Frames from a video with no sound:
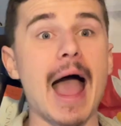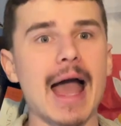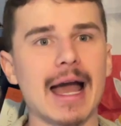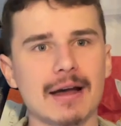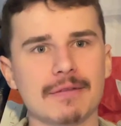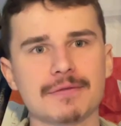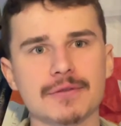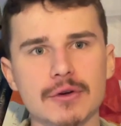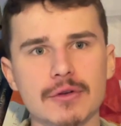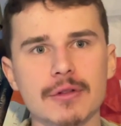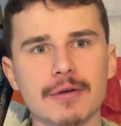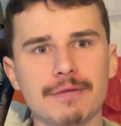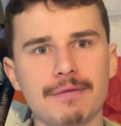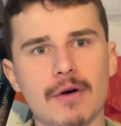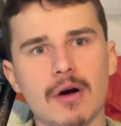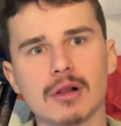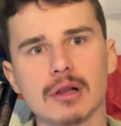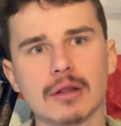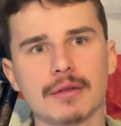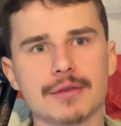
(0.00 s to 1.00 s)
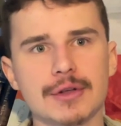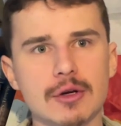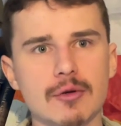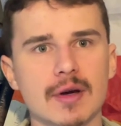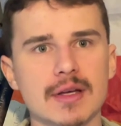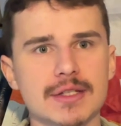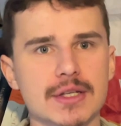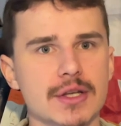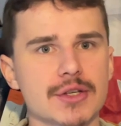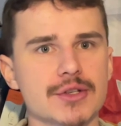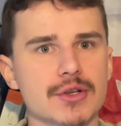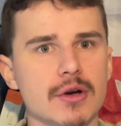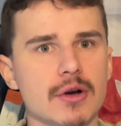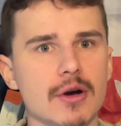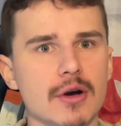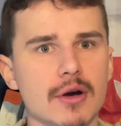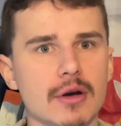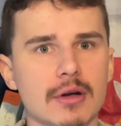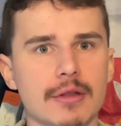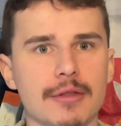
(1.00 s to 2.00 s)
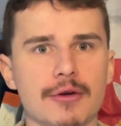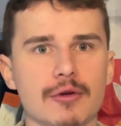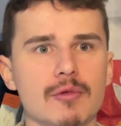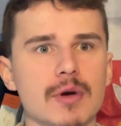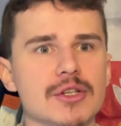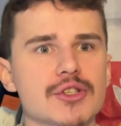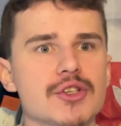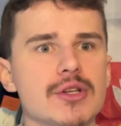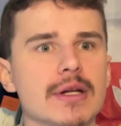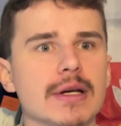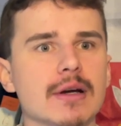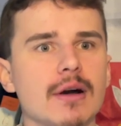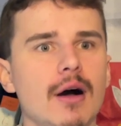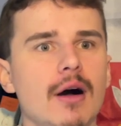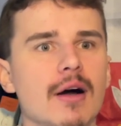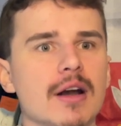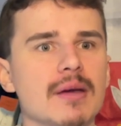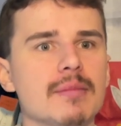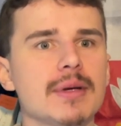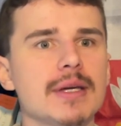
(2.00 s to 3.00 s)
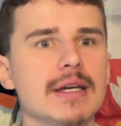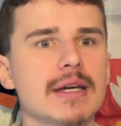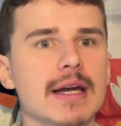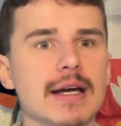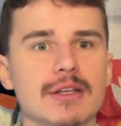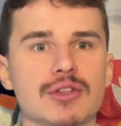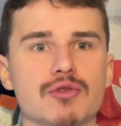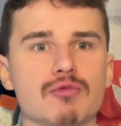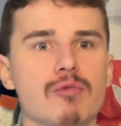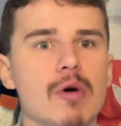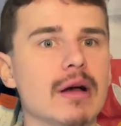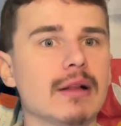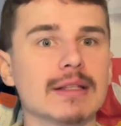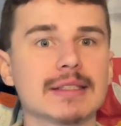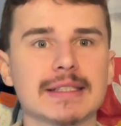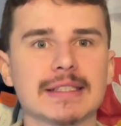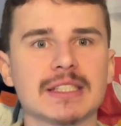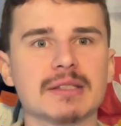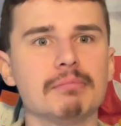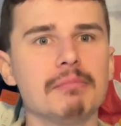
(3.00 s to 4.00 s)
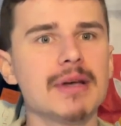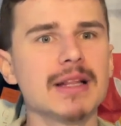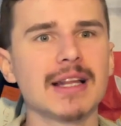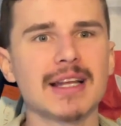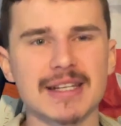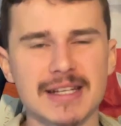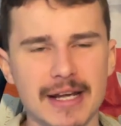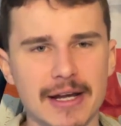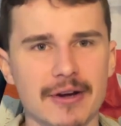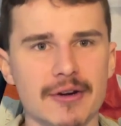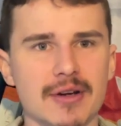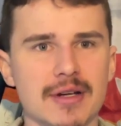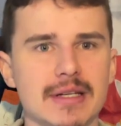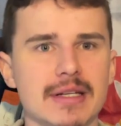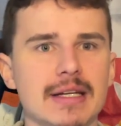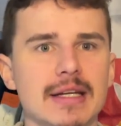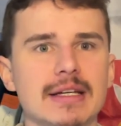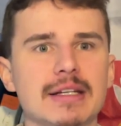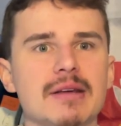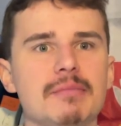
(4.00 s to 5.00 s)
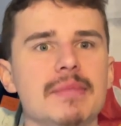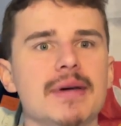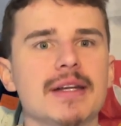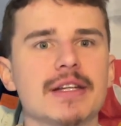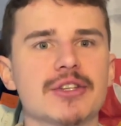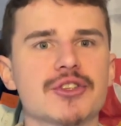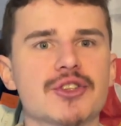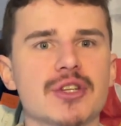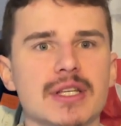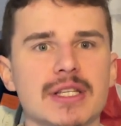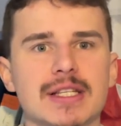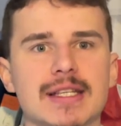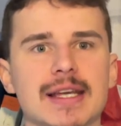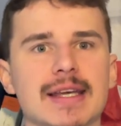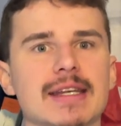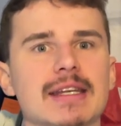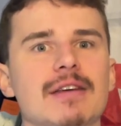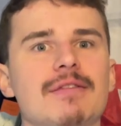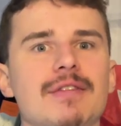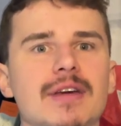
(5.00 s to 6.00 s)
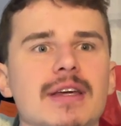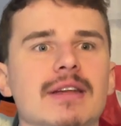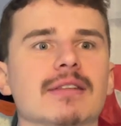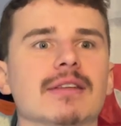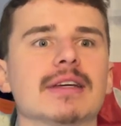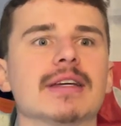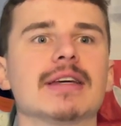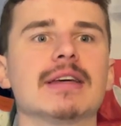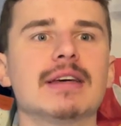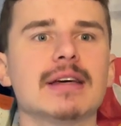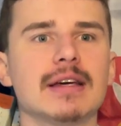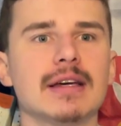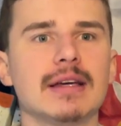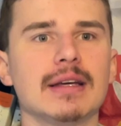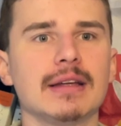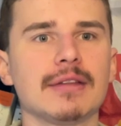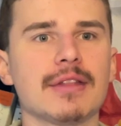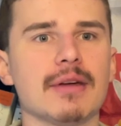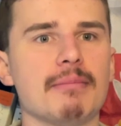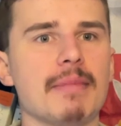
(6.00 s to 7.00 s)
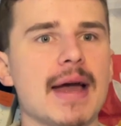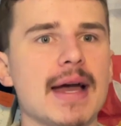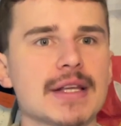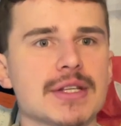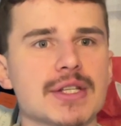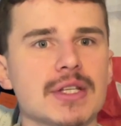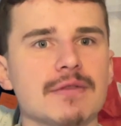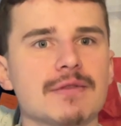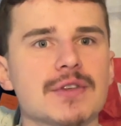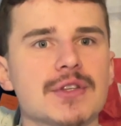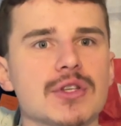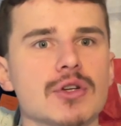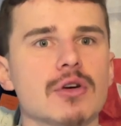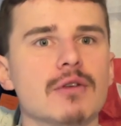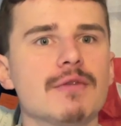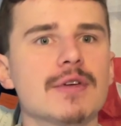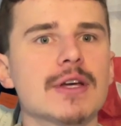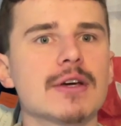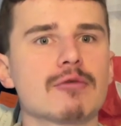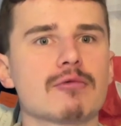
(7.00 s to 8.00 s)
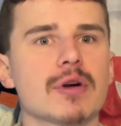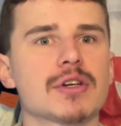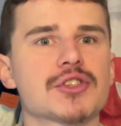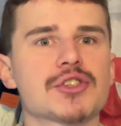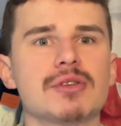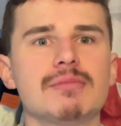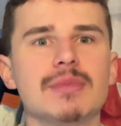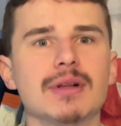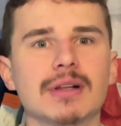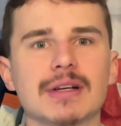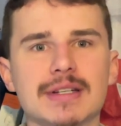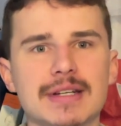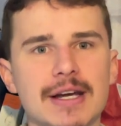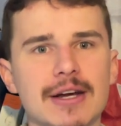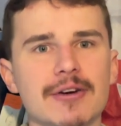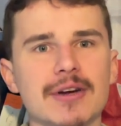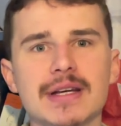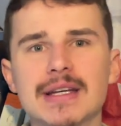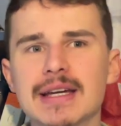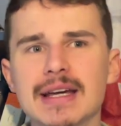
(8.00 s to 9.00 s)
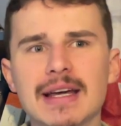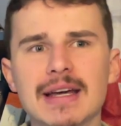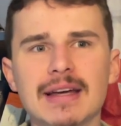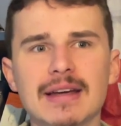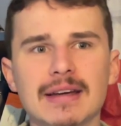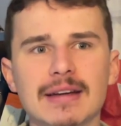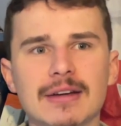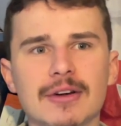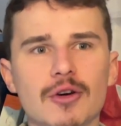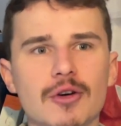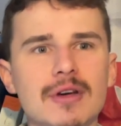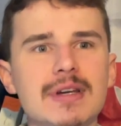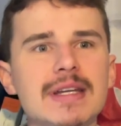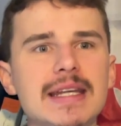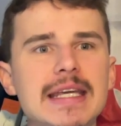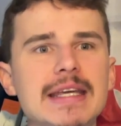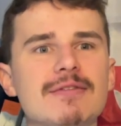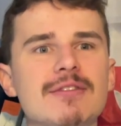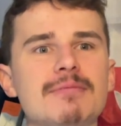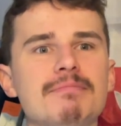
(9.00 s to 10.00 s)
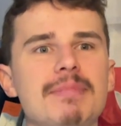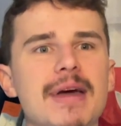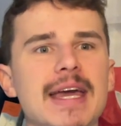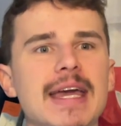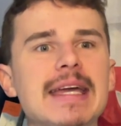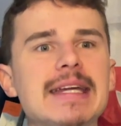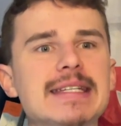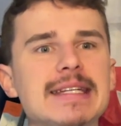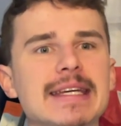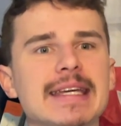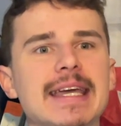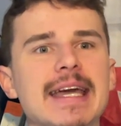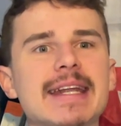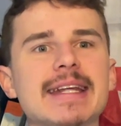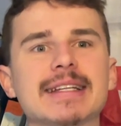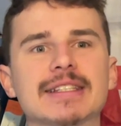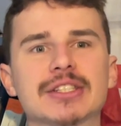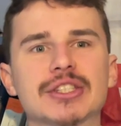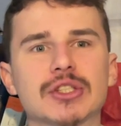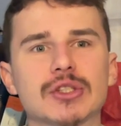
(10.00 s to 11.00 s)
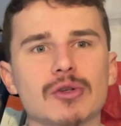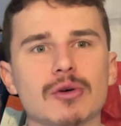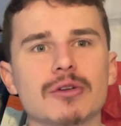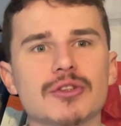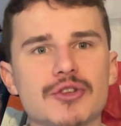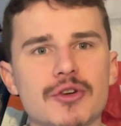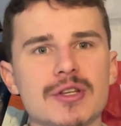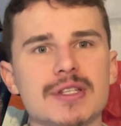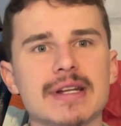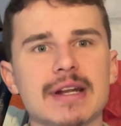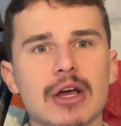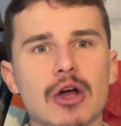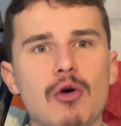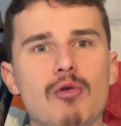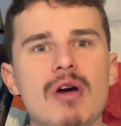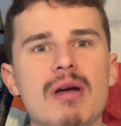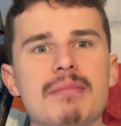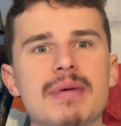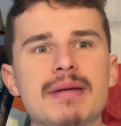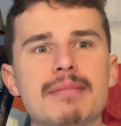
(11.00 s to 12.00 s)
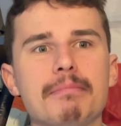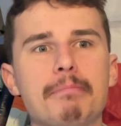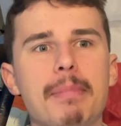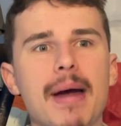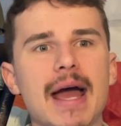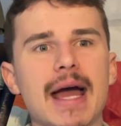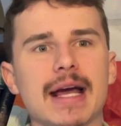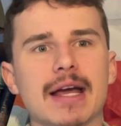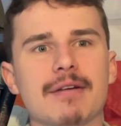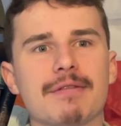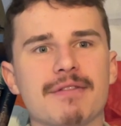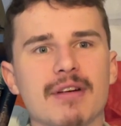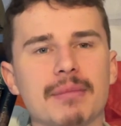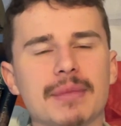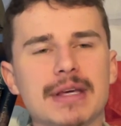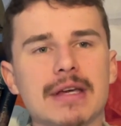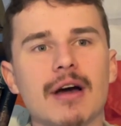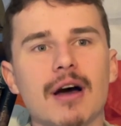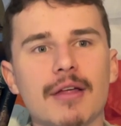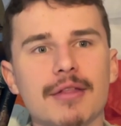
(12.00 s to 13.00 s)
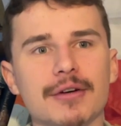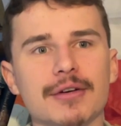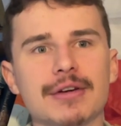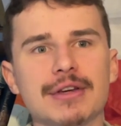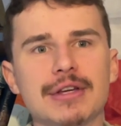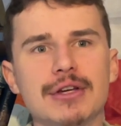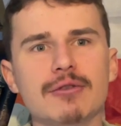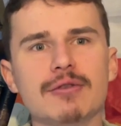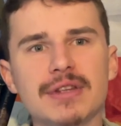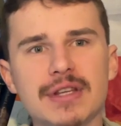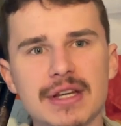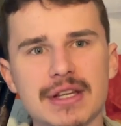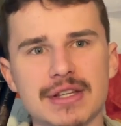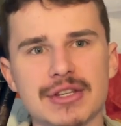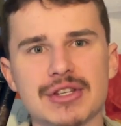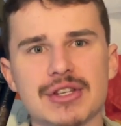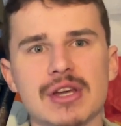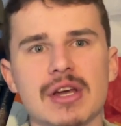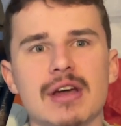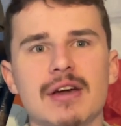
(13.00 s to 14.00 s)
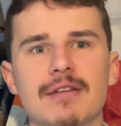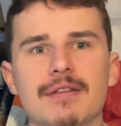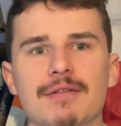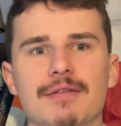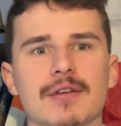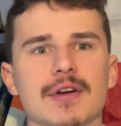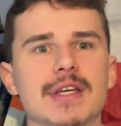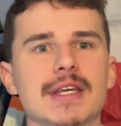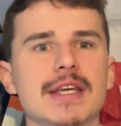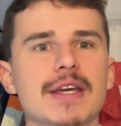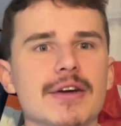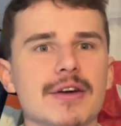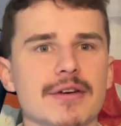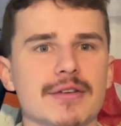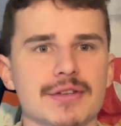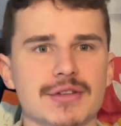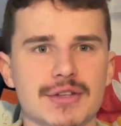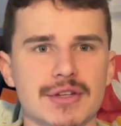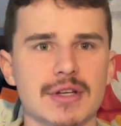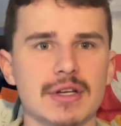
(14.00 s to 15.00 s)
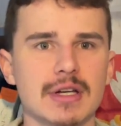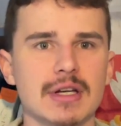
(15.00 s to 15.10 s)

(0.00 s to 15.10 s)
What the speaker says: After the fall of the USSR, the Russian economy as well as its military diminished significantly. The massive Soviet-Russian military couldn't even pay to get its soldiers and equipment back from the other unions for years.